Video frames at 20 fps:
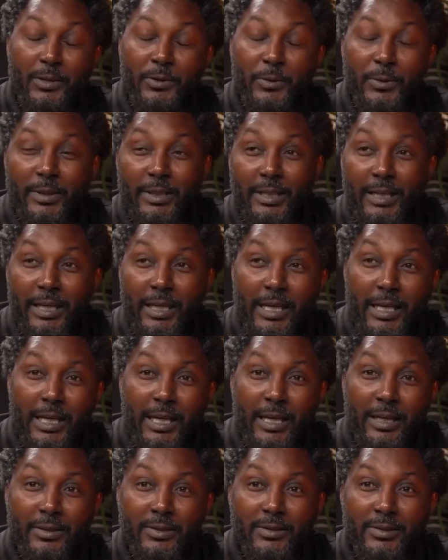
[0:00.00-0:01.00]
Actually,
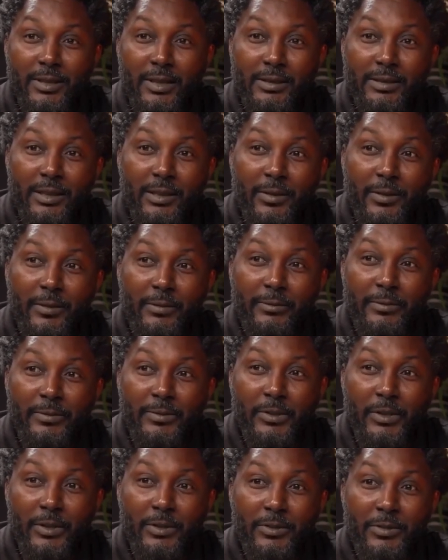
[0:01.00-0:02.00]
I started off
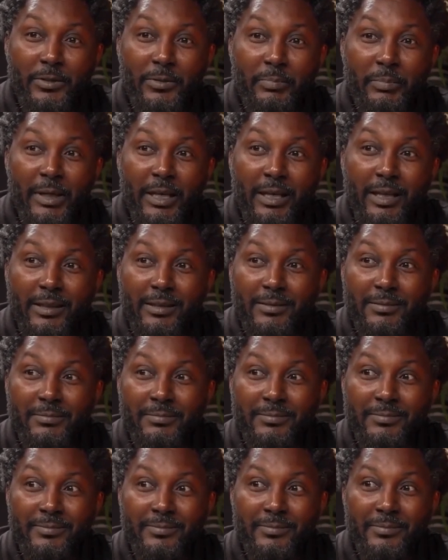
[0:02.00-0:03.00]
just
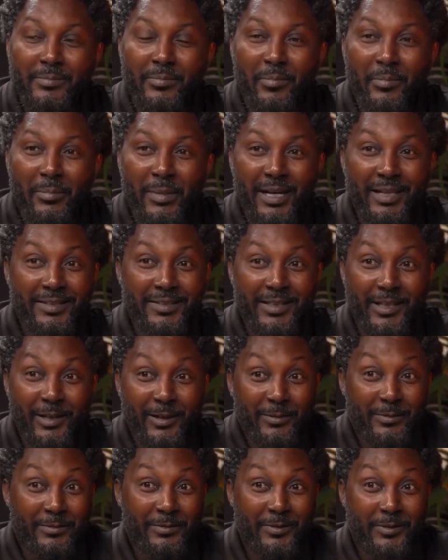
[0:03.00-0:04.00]
being
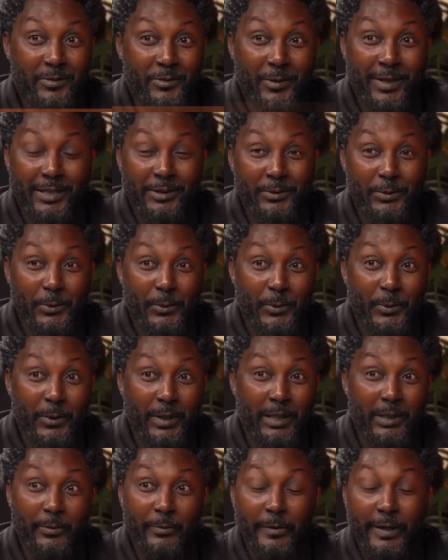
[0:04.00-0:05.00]
myself, trying to
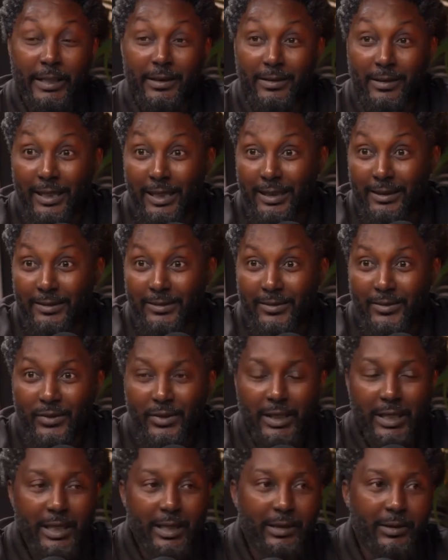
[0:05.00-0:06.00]
innovate
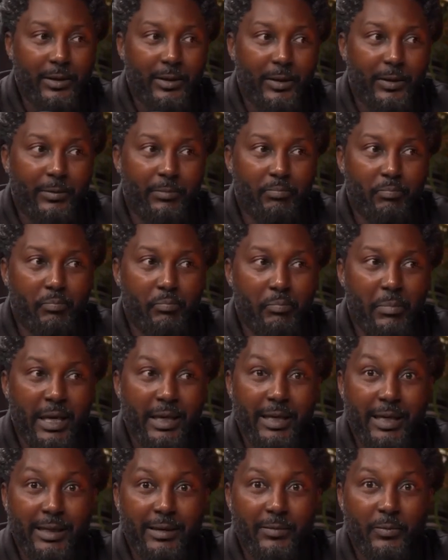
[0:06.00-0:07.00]
things and
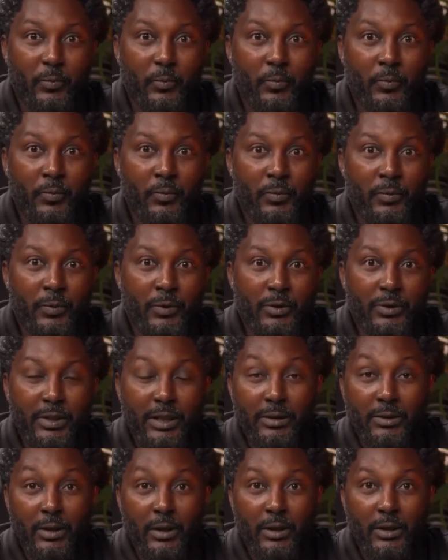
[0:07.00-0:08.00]
making
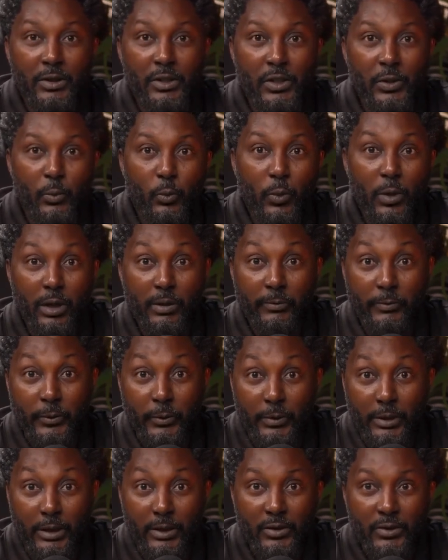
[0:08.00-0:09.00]
technology work
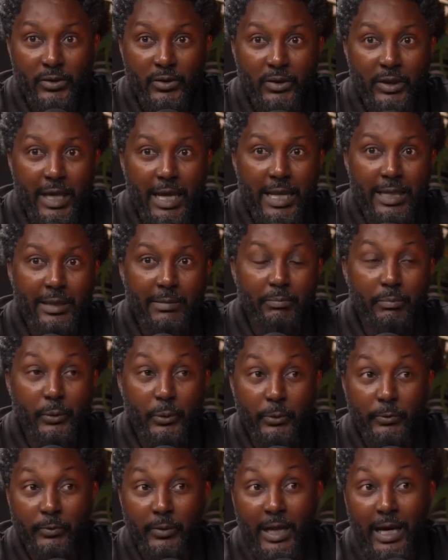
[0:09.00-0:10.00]
for us and
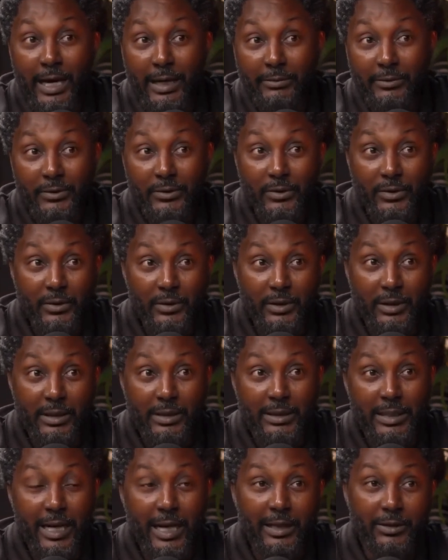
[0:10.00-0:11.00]
improve lives.
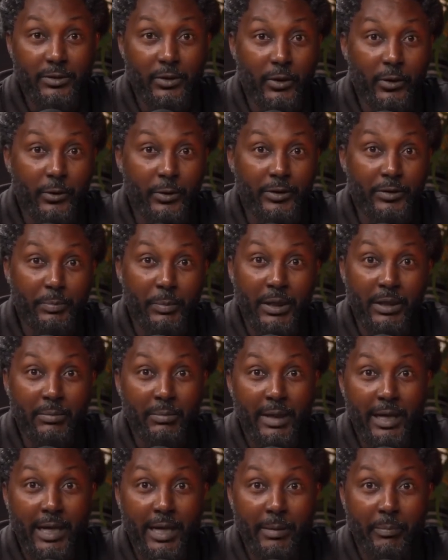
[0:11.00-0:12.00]
That's always
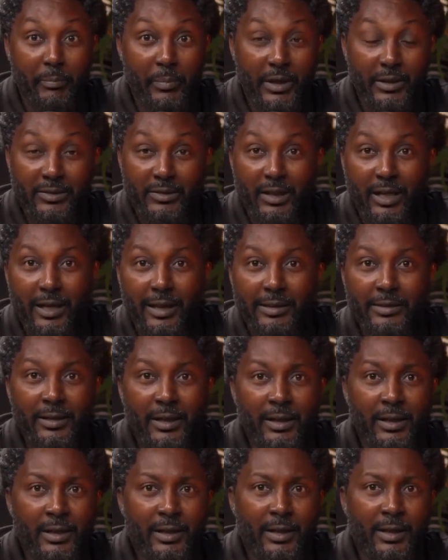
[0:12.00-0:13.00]
been my
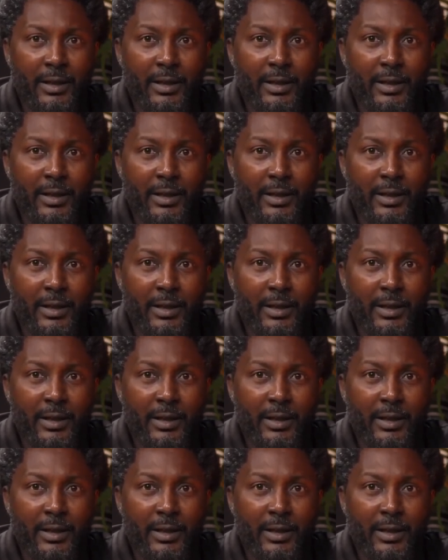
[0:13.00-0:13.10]
baseline.